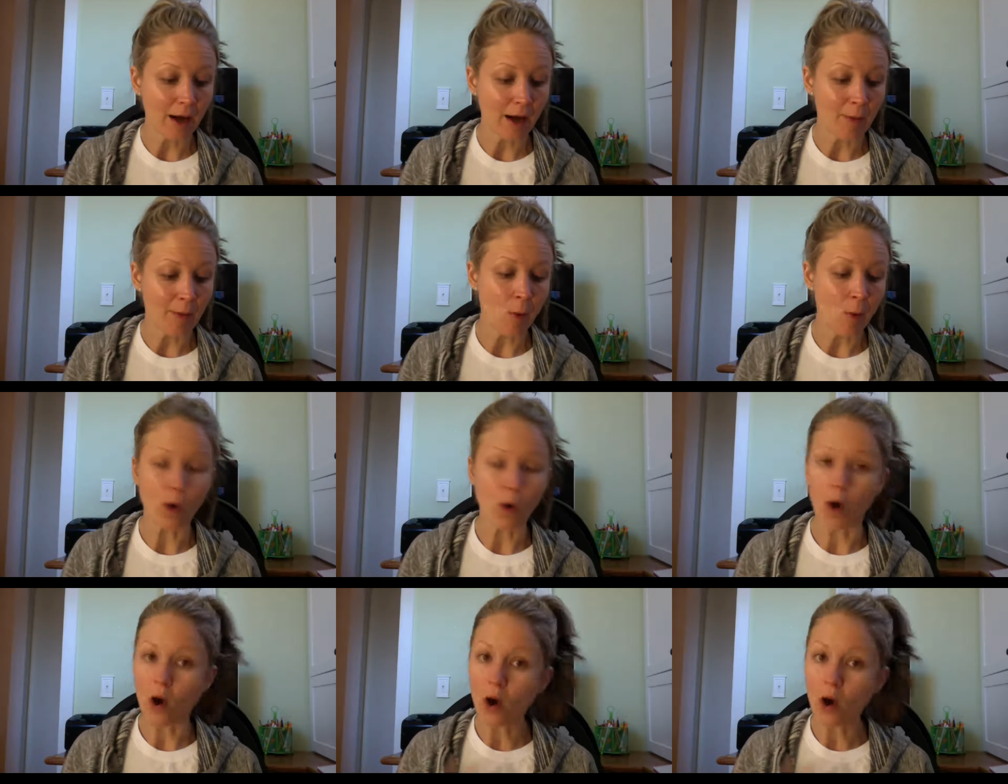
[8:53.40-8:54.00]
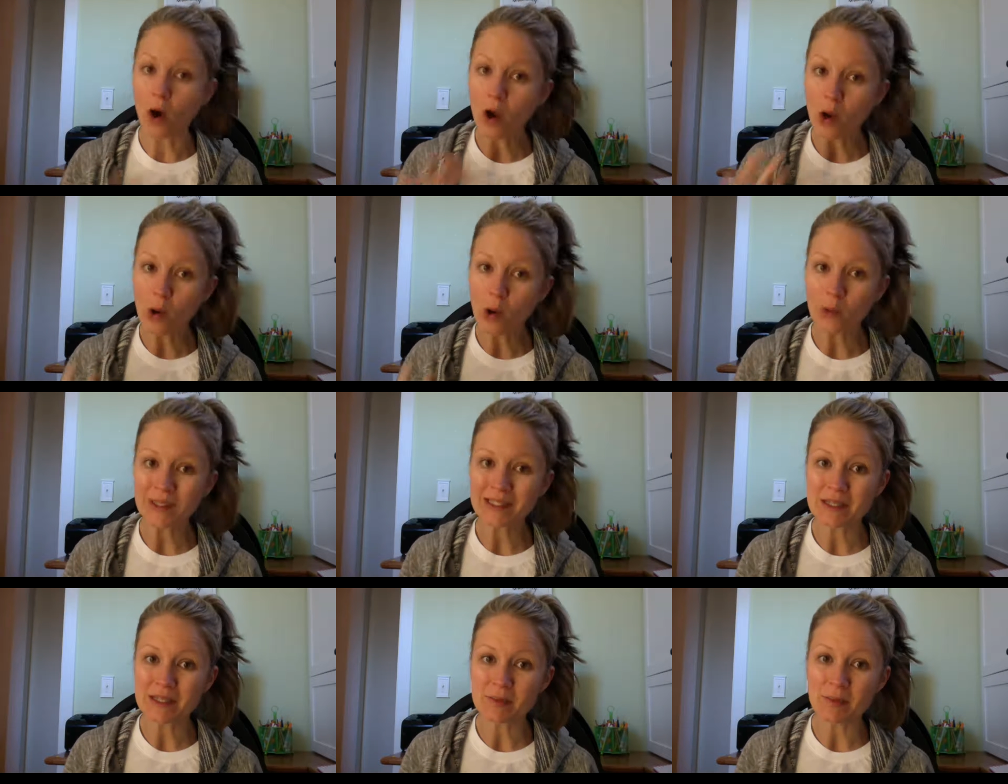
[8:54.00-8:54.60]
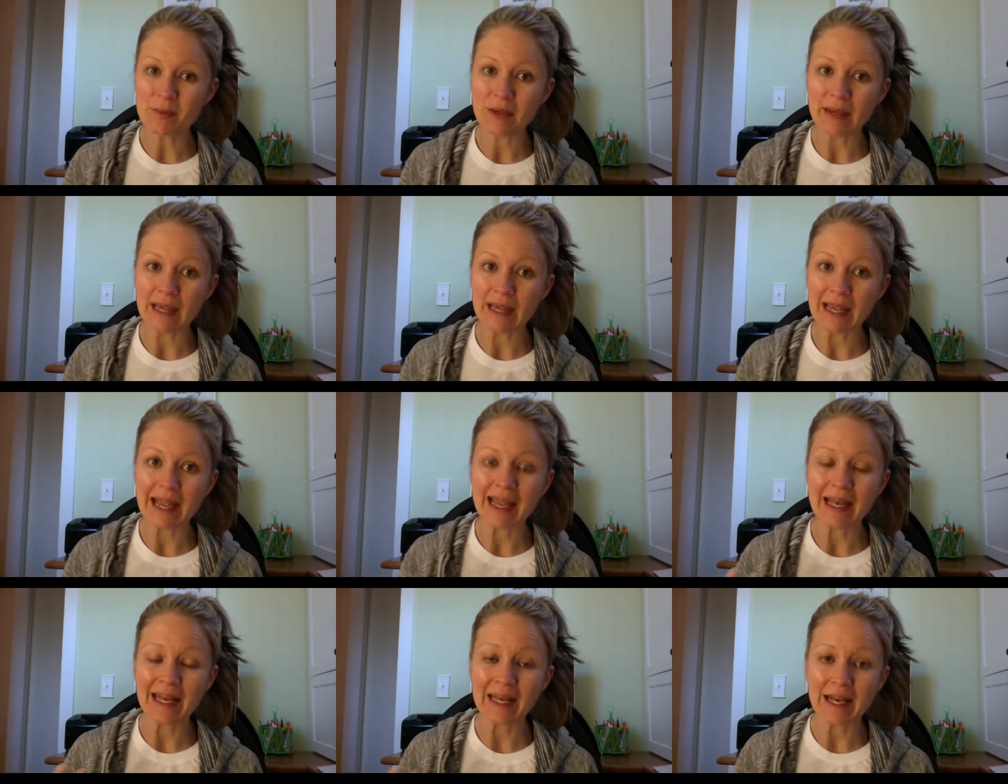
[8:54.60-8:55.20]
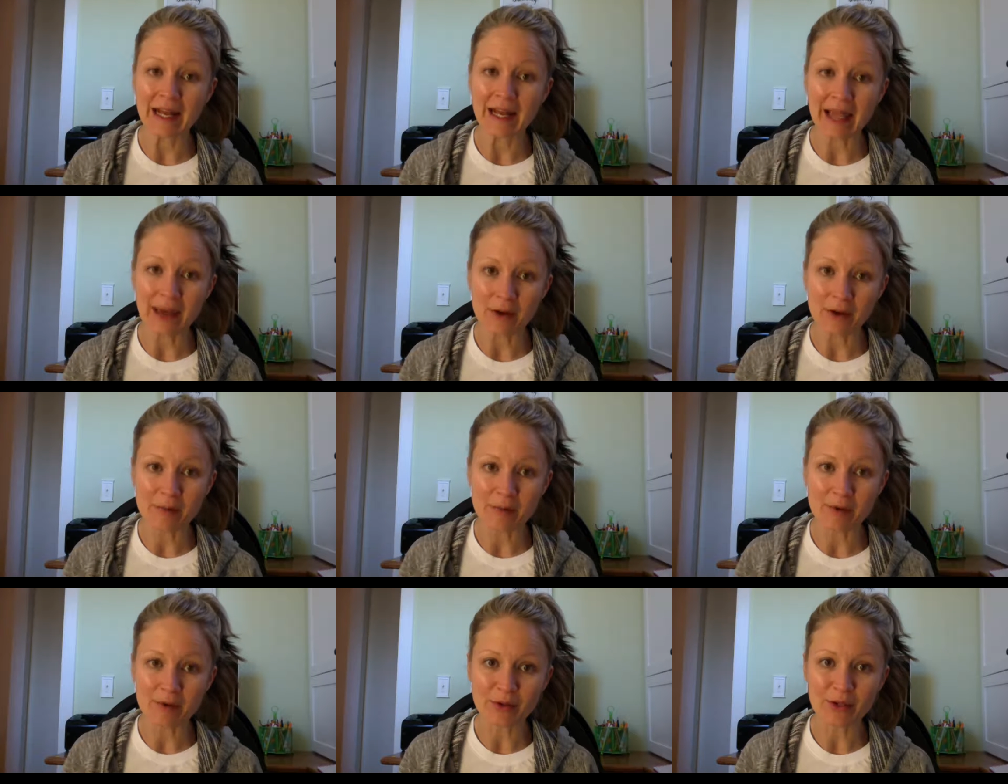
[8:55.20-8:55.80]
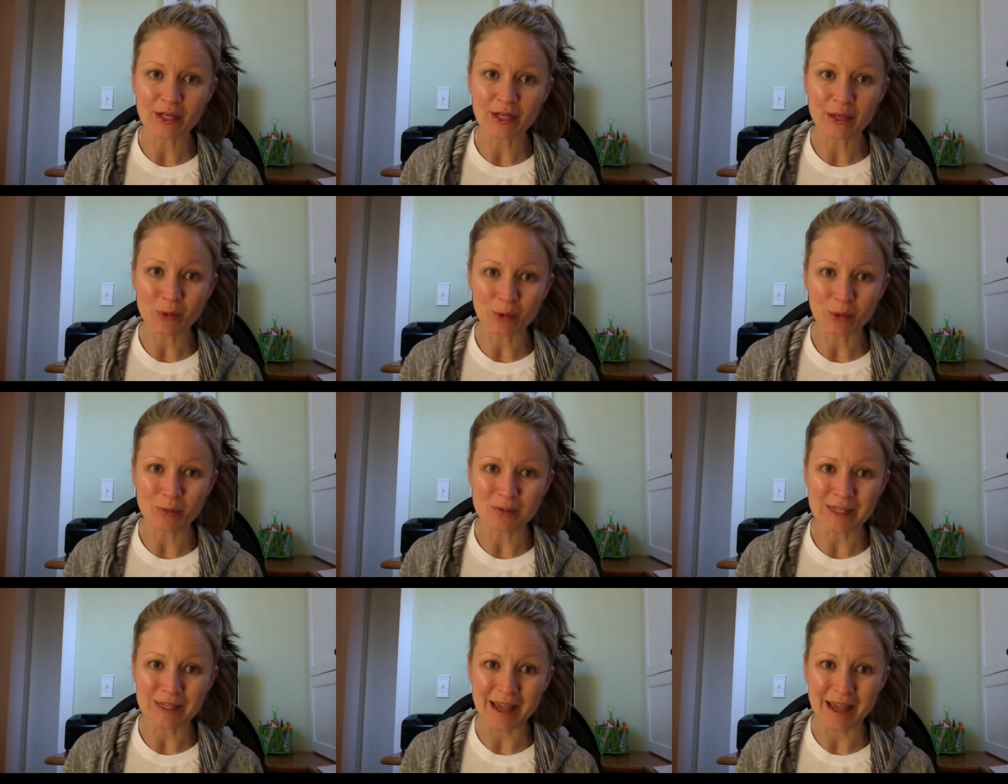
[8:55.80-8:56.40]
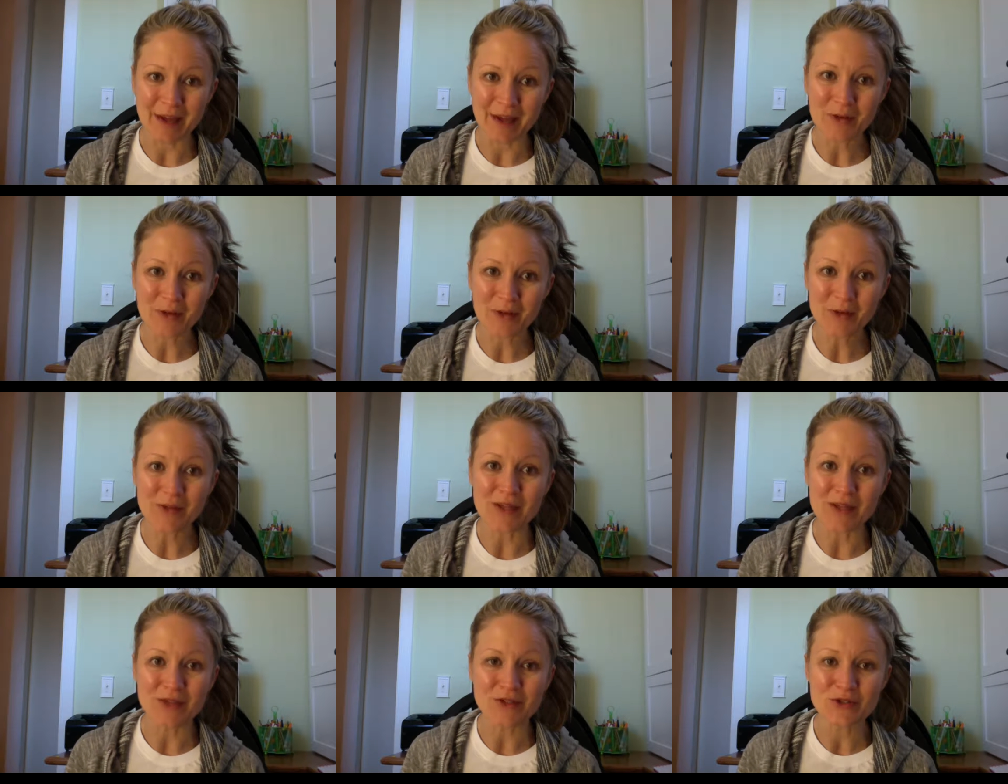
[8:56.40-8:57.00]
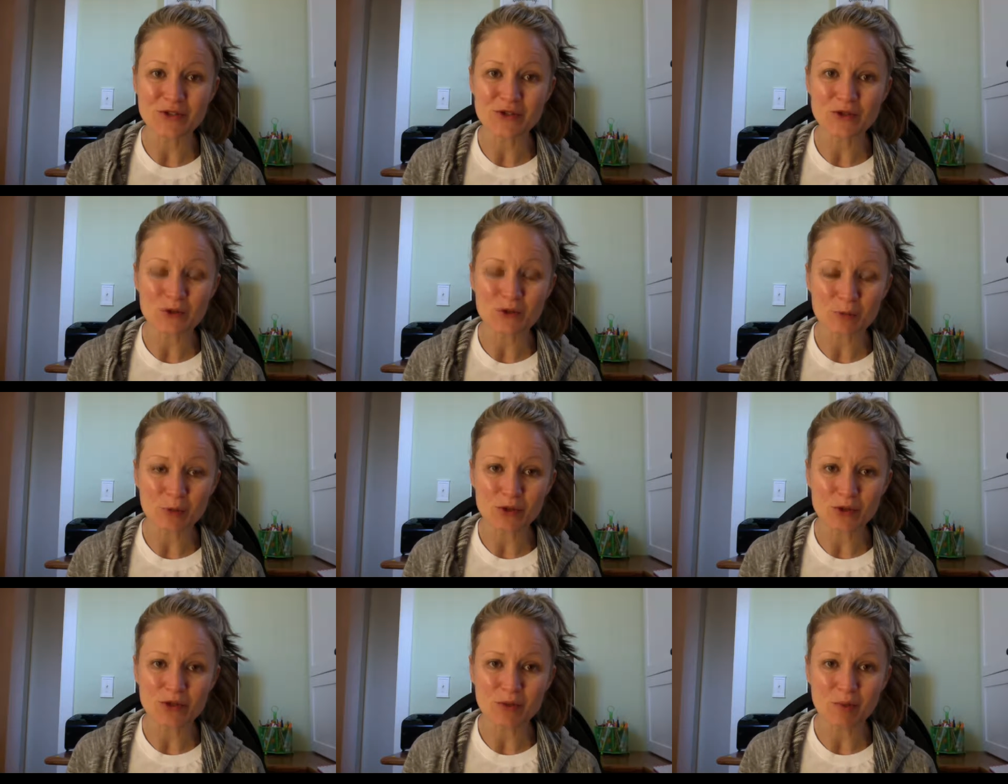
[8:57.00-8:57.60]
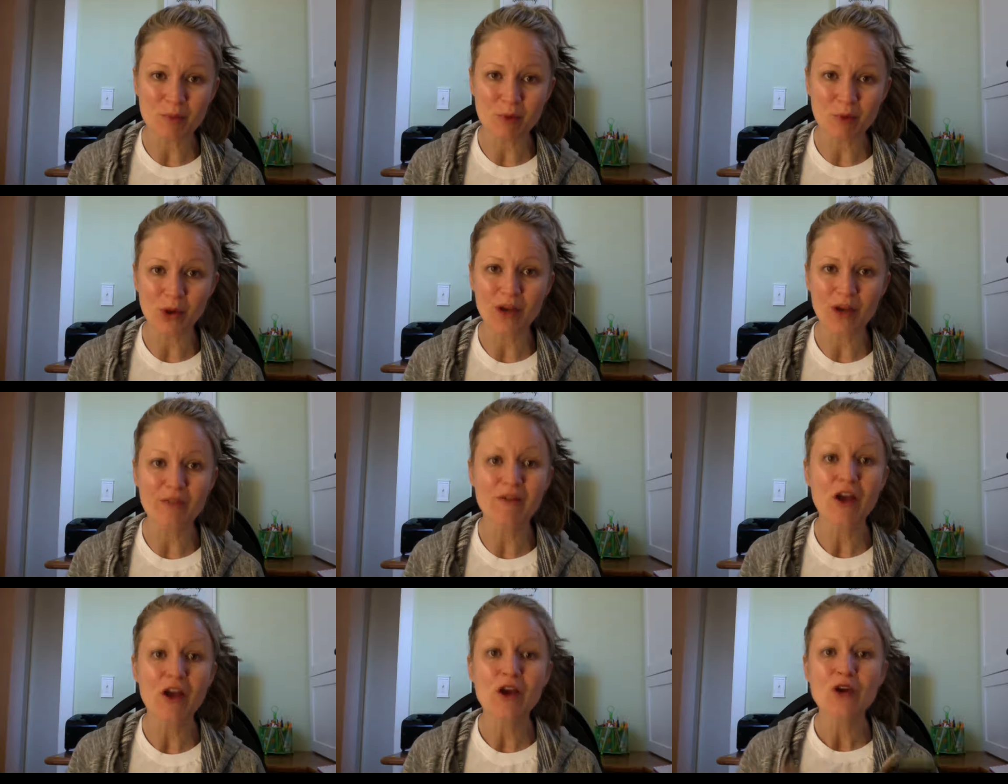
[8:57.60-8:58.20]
We're all going to be in an accountability group together that's super supportive,